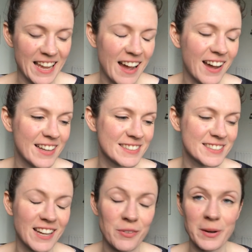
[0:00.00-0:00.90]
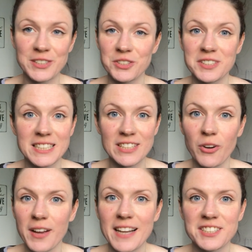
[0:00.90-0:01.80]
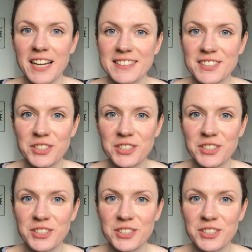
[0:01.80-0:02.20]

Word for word: and I just did not get a chance